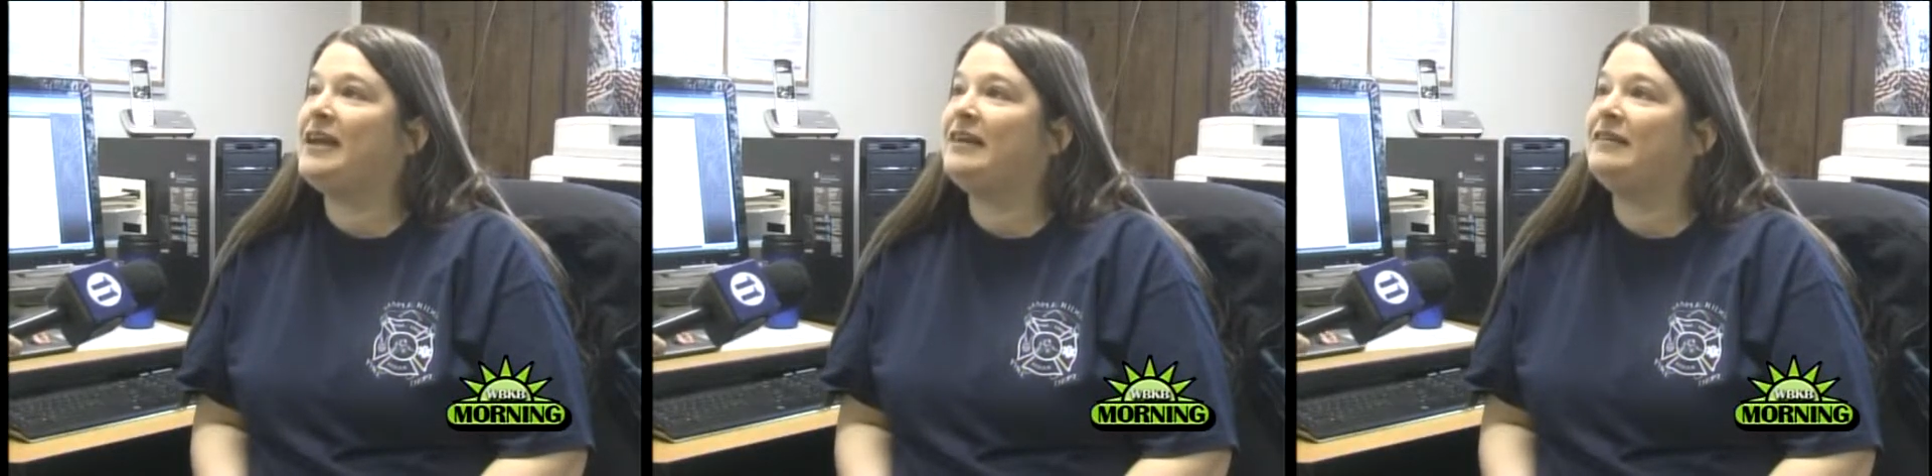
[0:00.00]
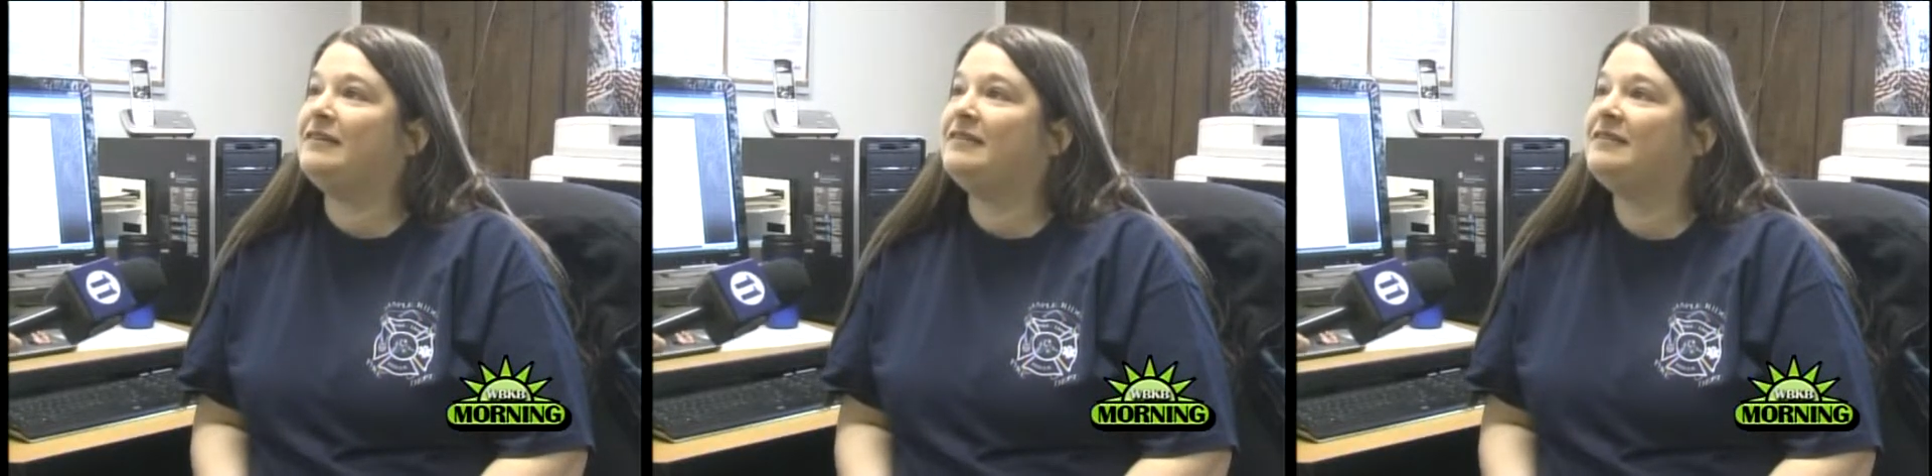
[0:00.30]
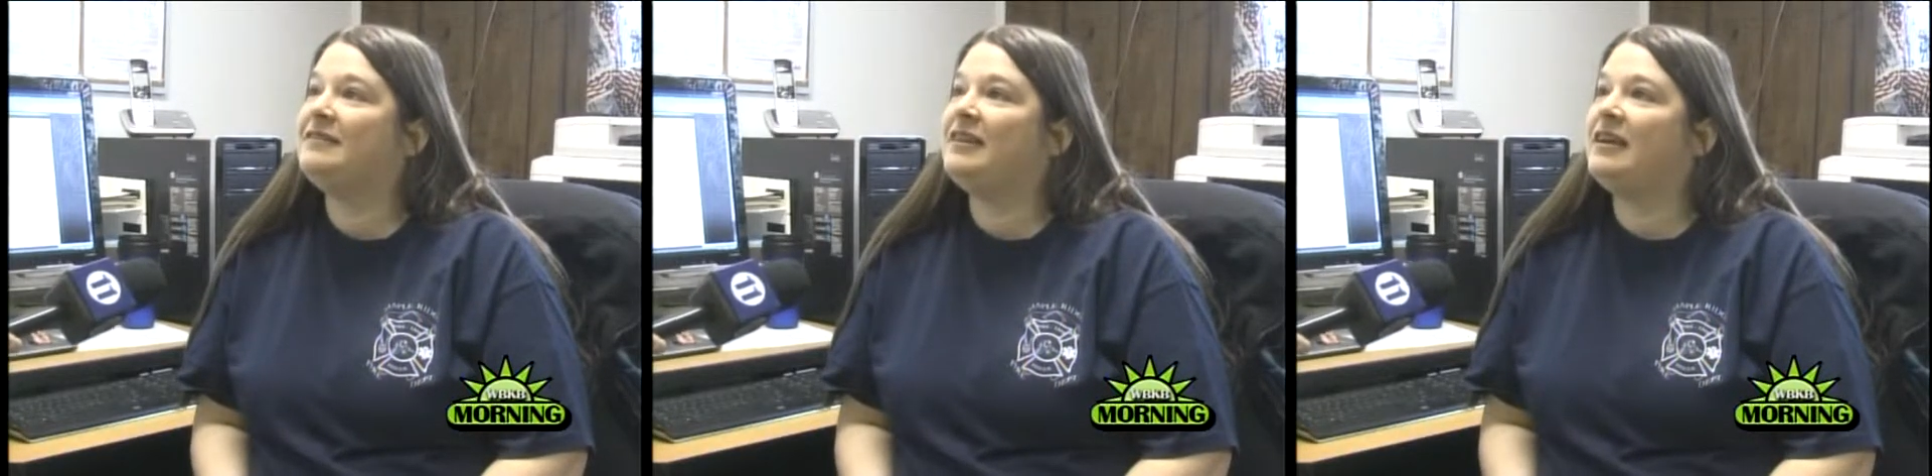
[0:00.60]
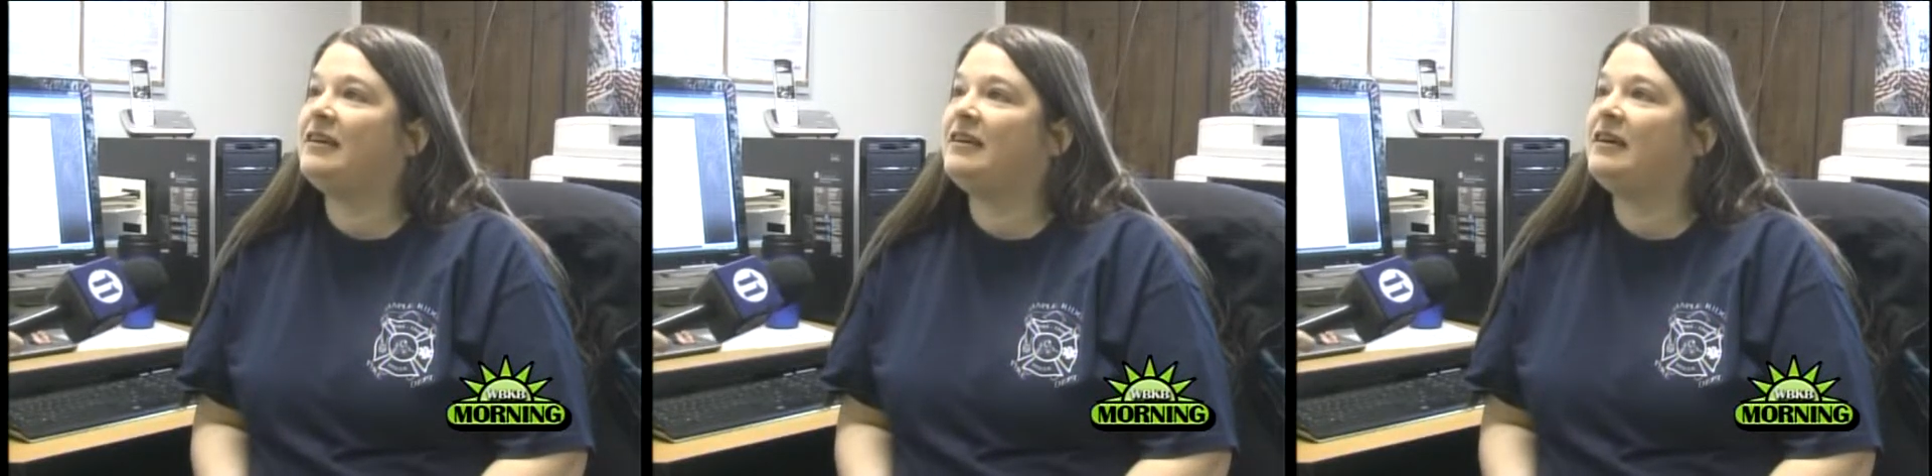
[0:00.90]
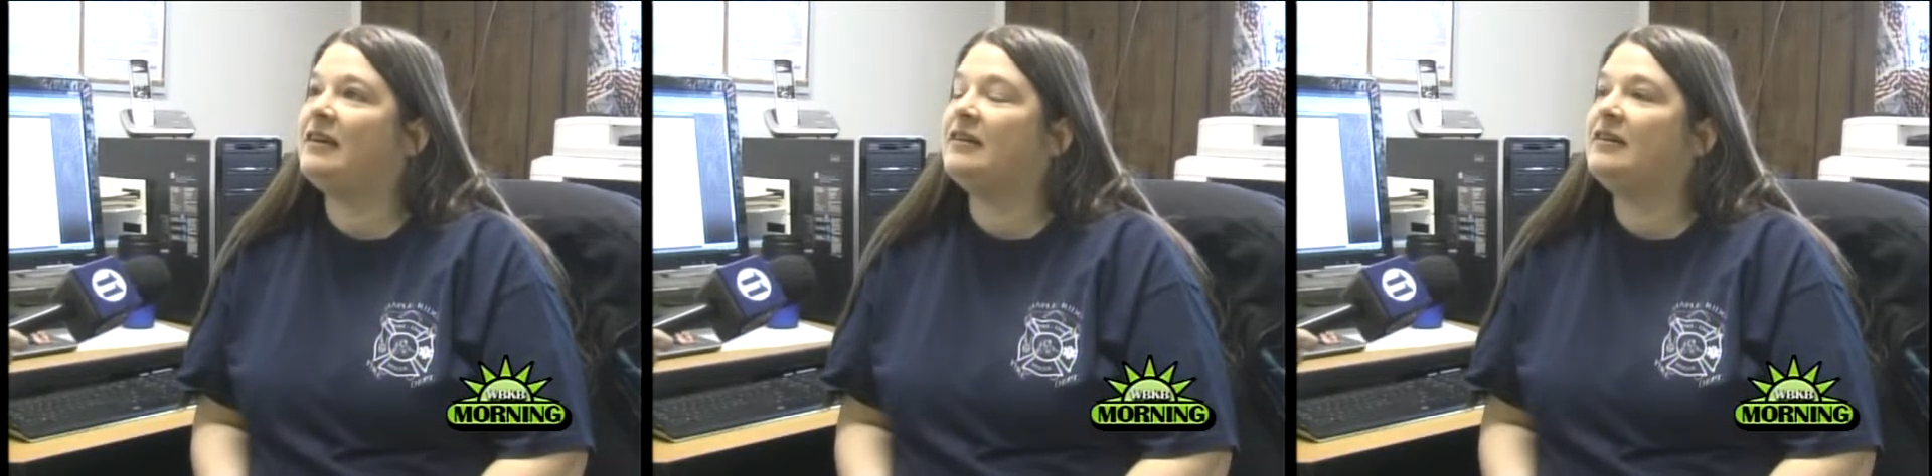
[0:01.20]
and and
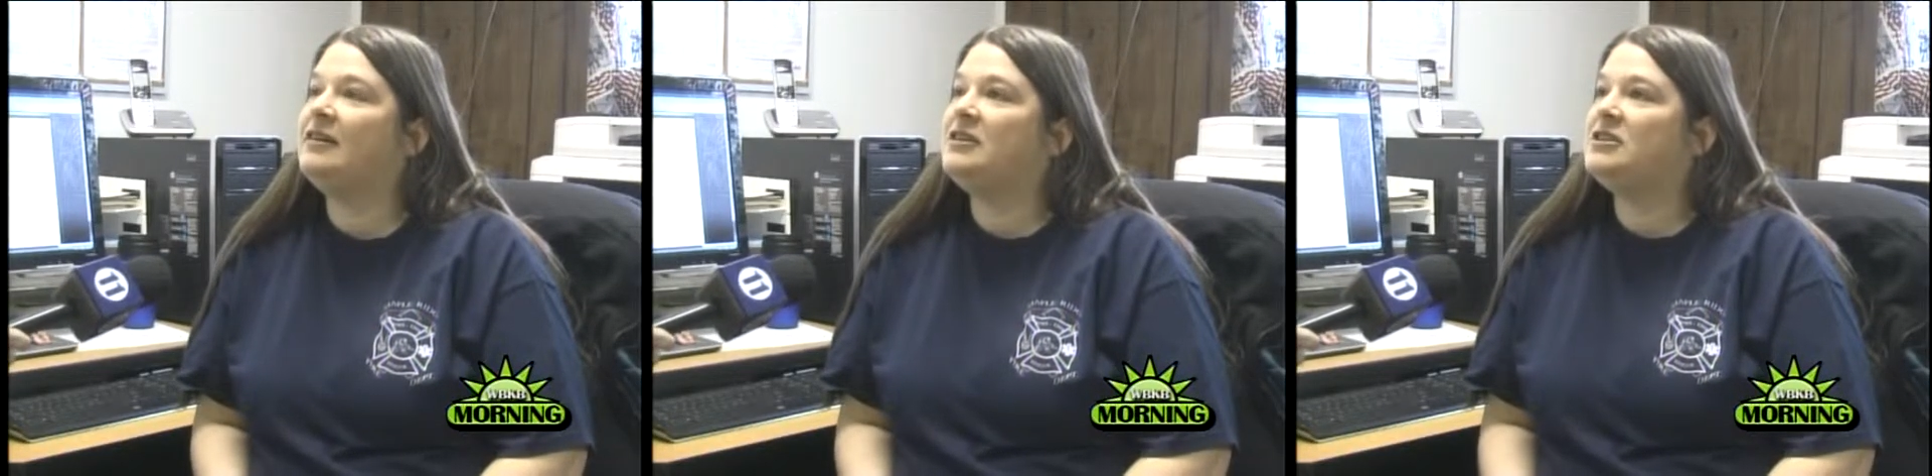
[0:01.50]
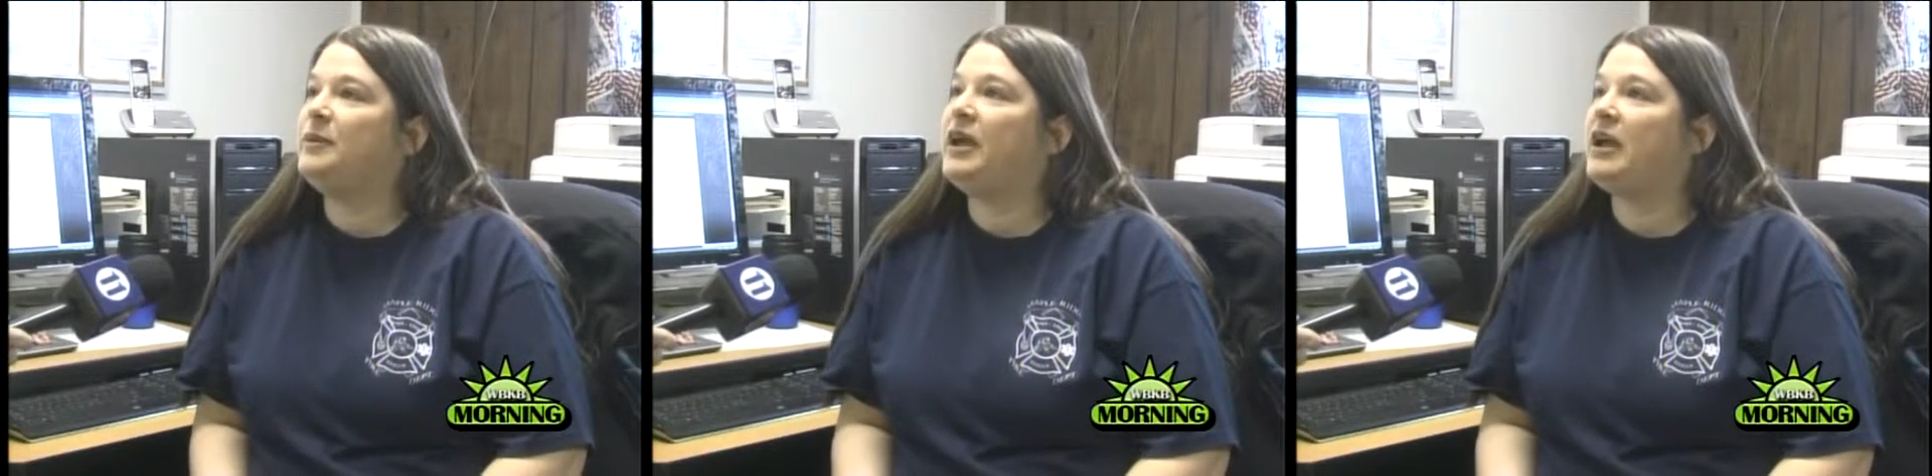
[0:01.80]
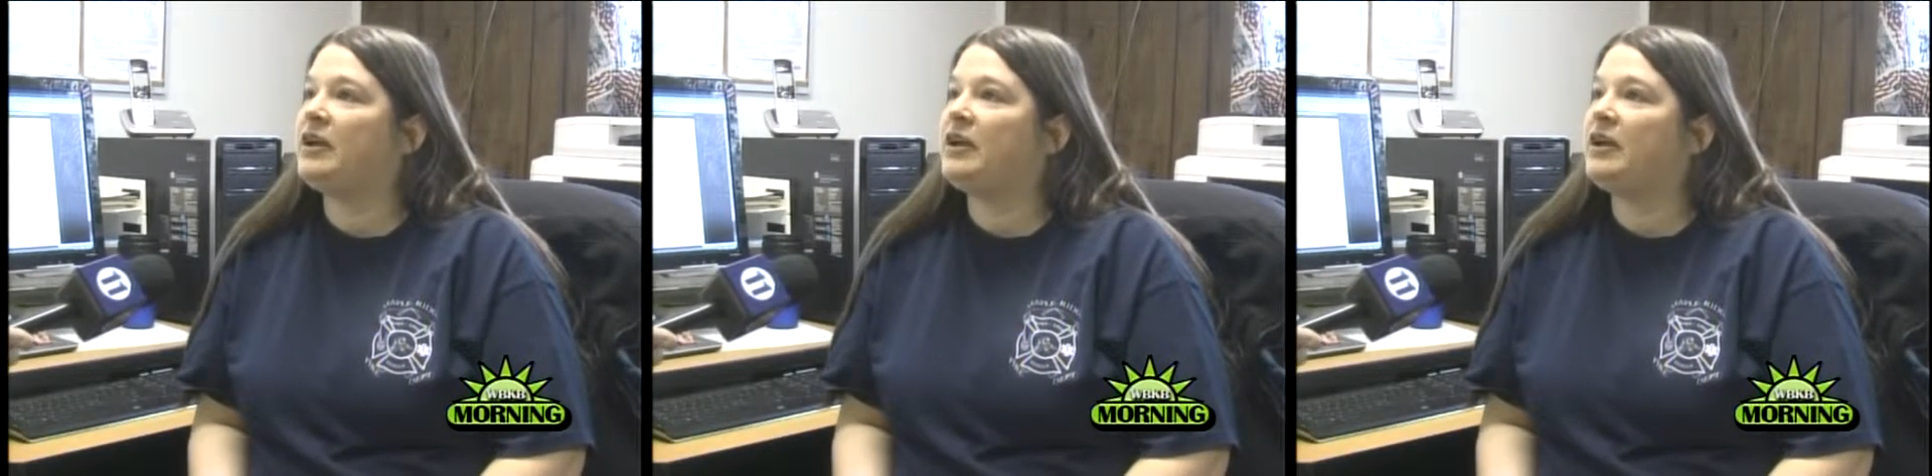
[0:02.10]
uh, to be,